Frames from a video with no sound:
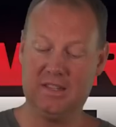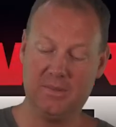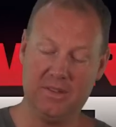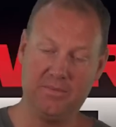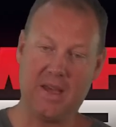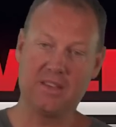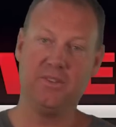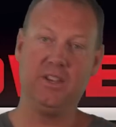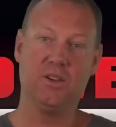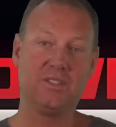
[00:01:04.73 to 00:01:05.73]
in some of these past
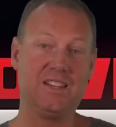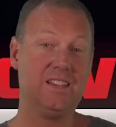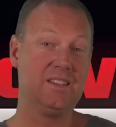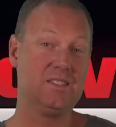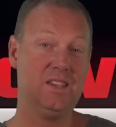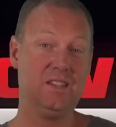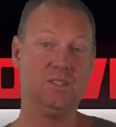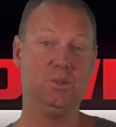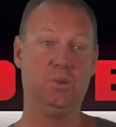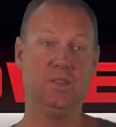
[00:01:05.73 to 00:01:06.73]
videos, I take this thing
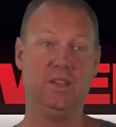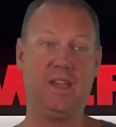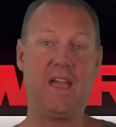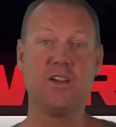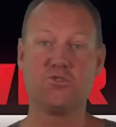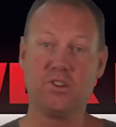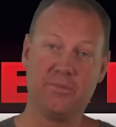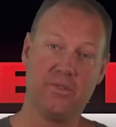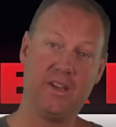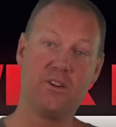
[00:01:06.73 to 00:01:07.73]
to the
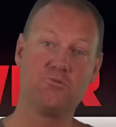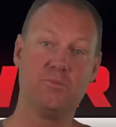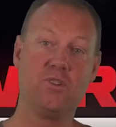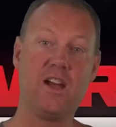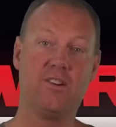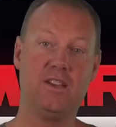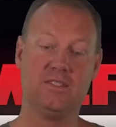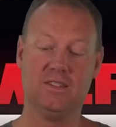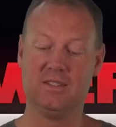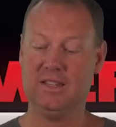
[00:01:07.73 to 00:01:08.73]
airstrip for the airstrip drag
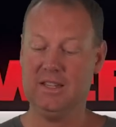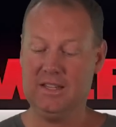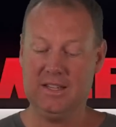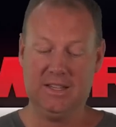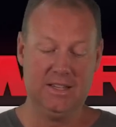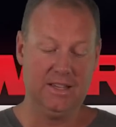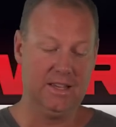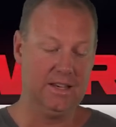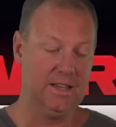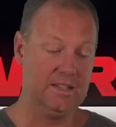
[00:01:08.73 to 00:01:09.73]
races
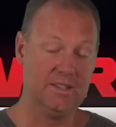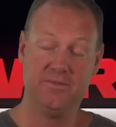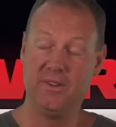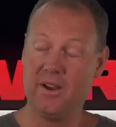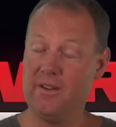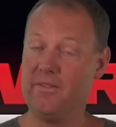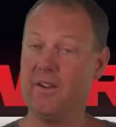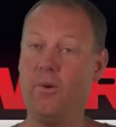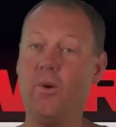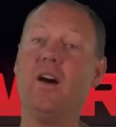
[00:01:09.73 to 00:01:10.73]
and it does very,
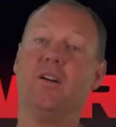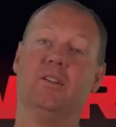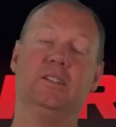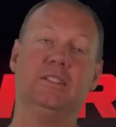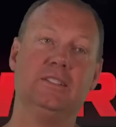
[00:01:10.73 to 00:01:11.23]
very well.